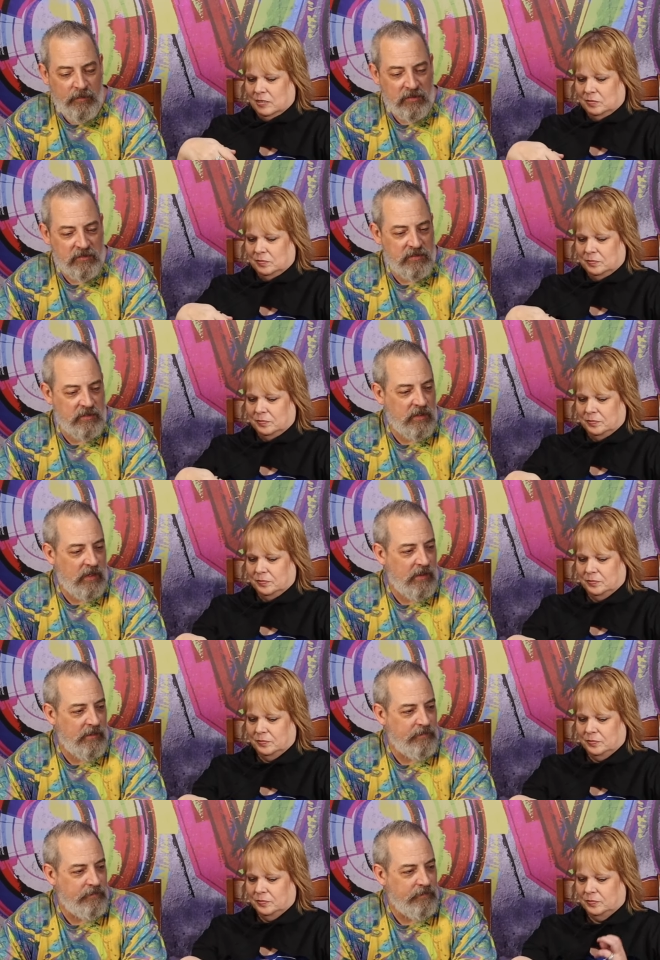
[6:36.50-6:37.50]
Speaker 1: amongst,
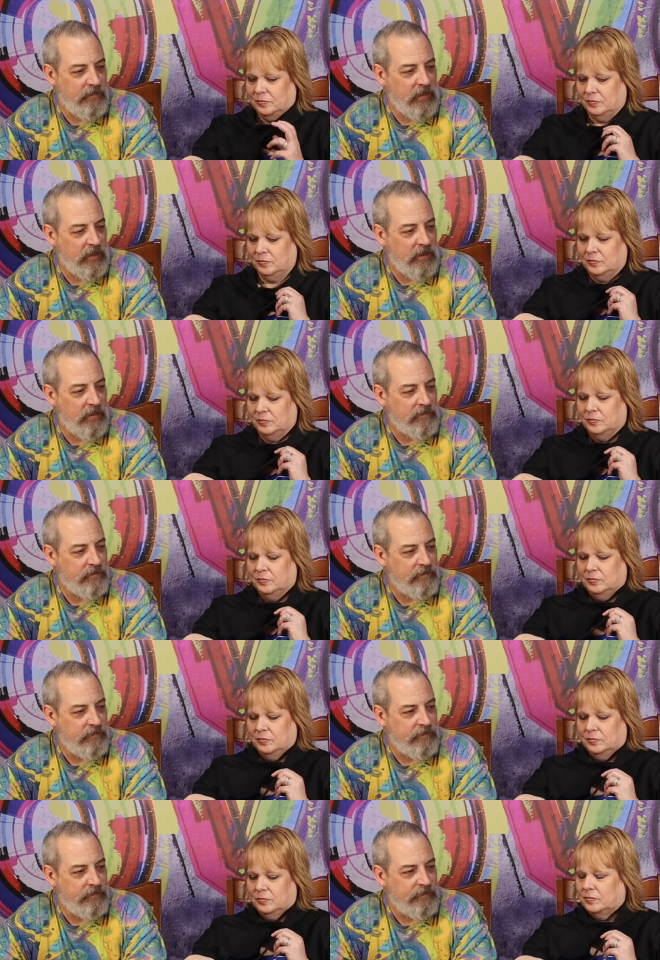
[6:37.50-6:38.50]
you know,
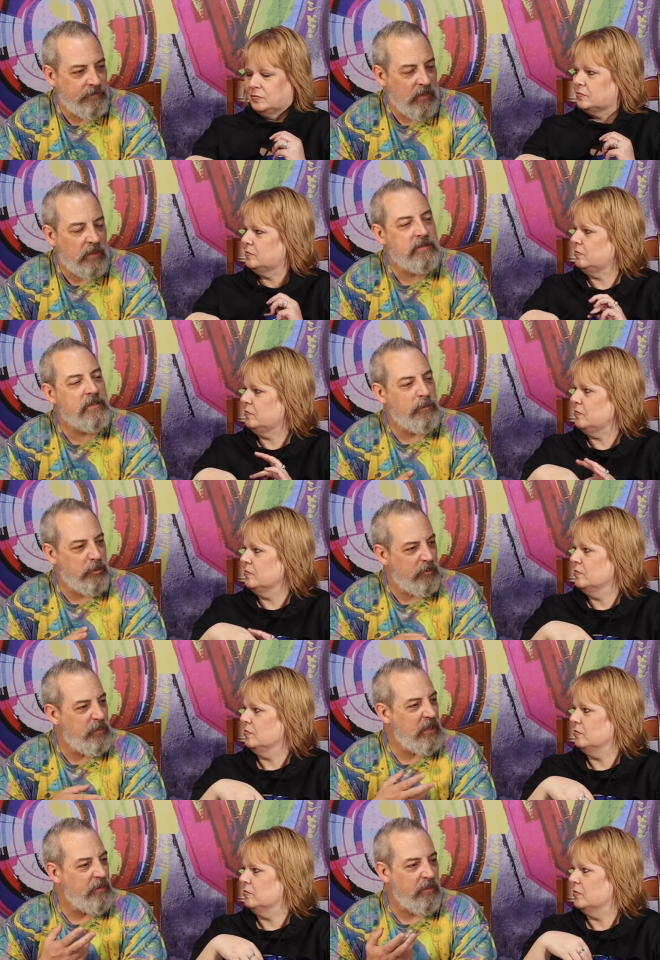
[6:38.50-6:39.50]

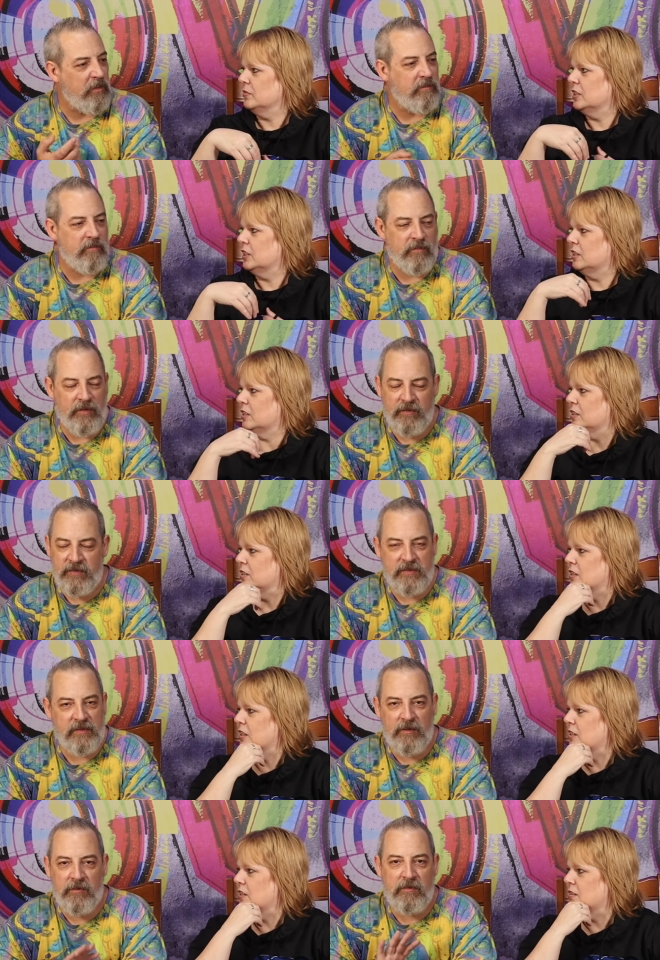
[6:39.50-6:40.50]
similar people, there
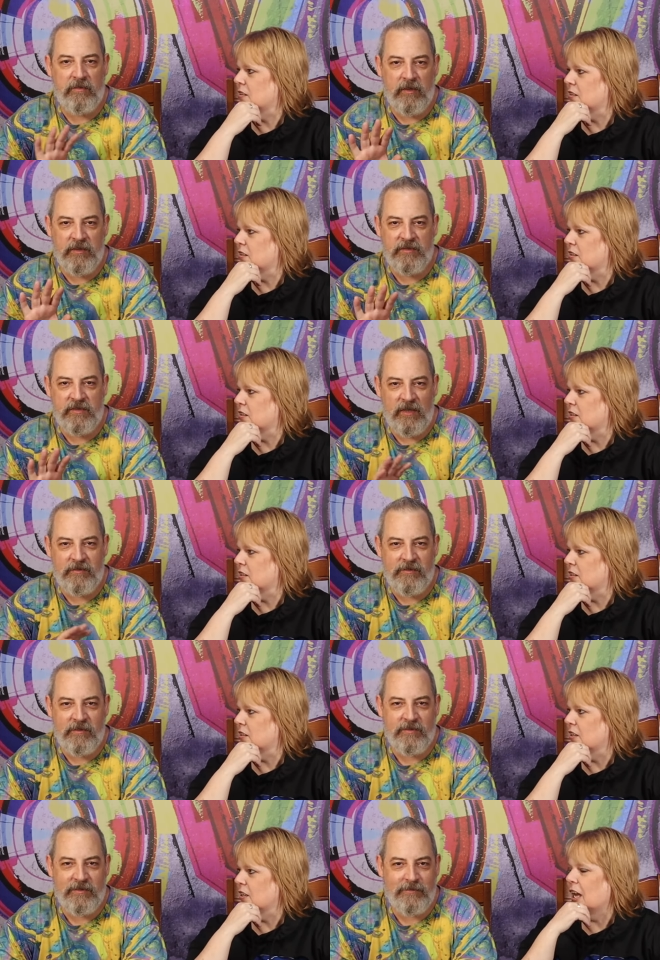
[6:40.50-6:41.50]
is no
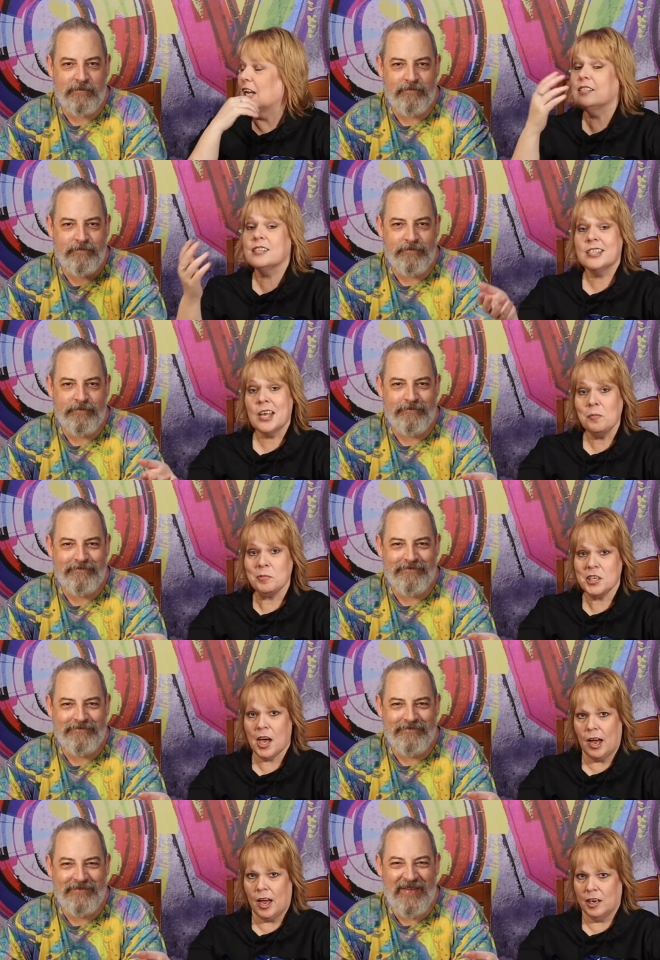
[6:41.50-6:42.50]
consensus.
Speaker 2: And
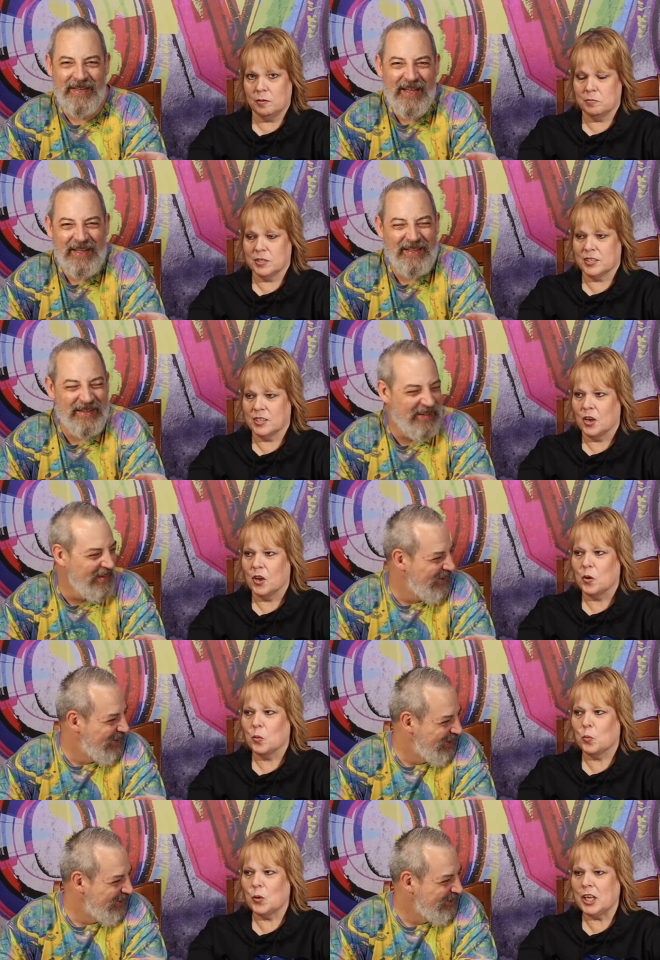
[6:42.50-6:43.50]
sometimes
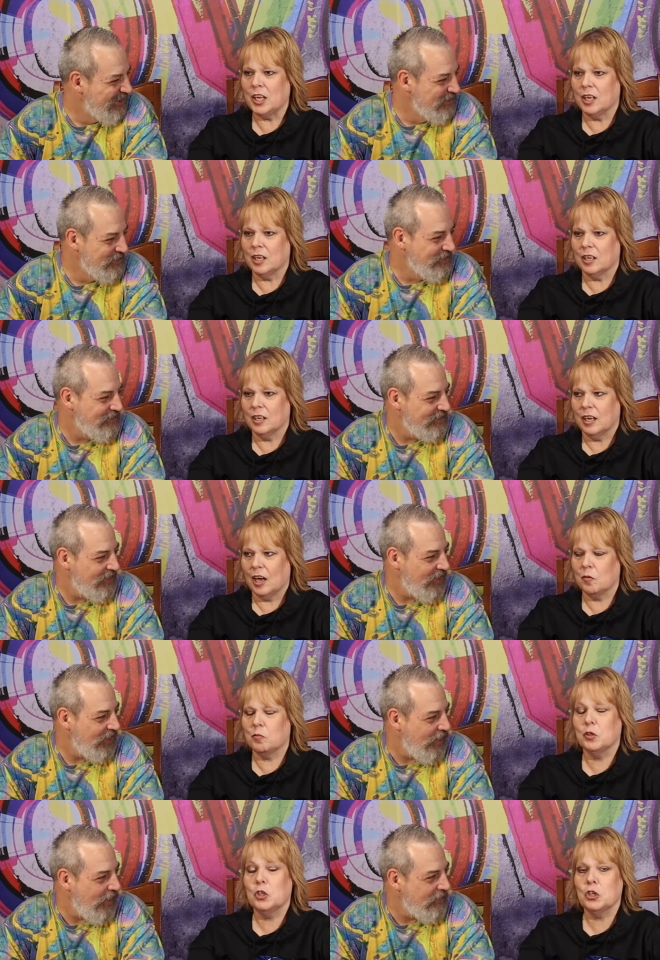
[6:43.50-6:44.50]
we
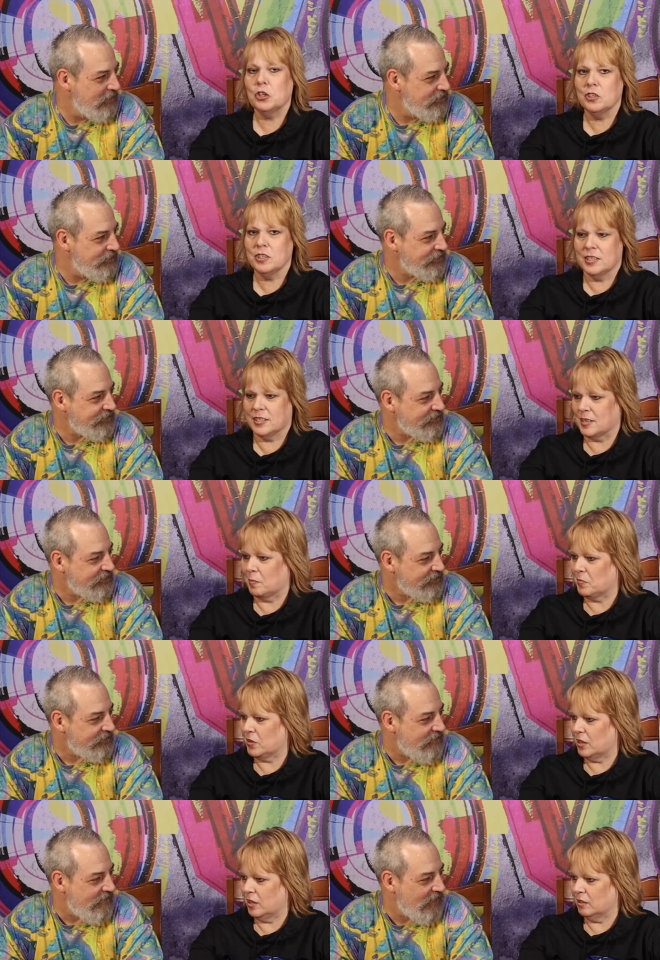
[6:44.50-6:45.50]
have learned
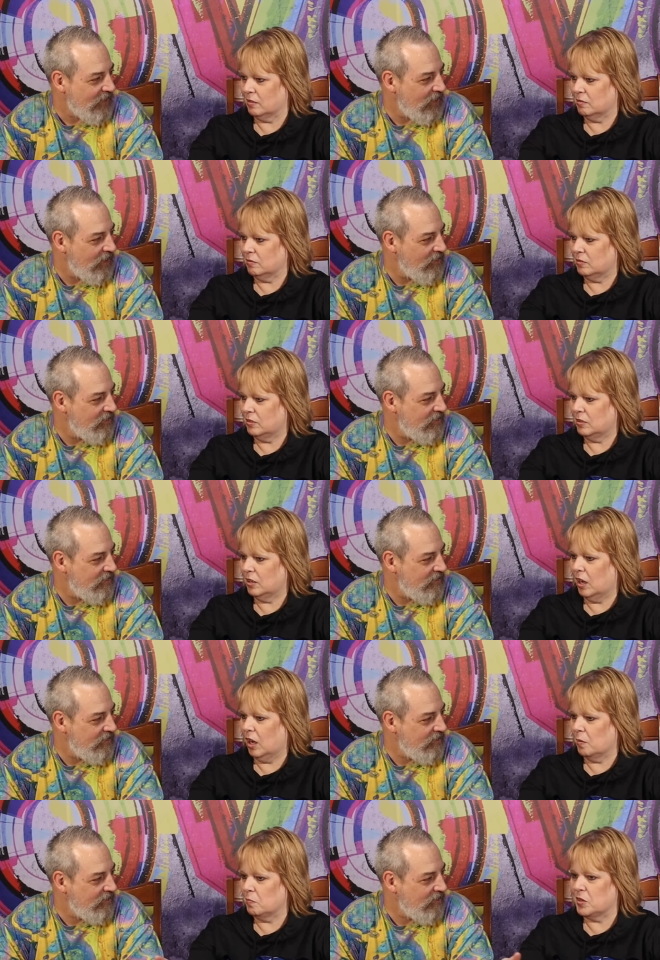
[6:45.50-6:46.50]
something
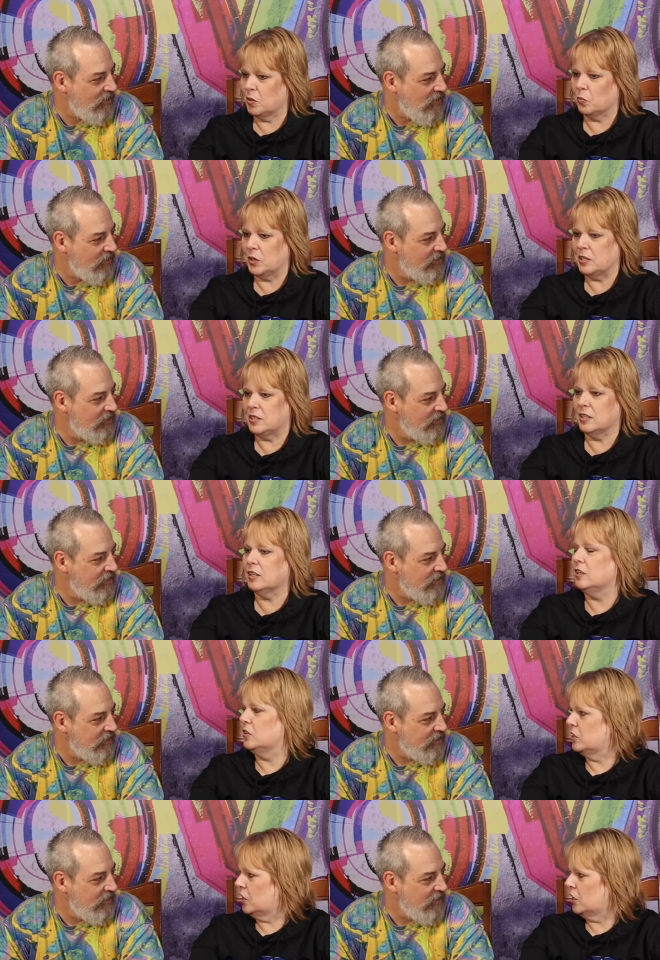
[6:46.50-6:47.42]
that we didn't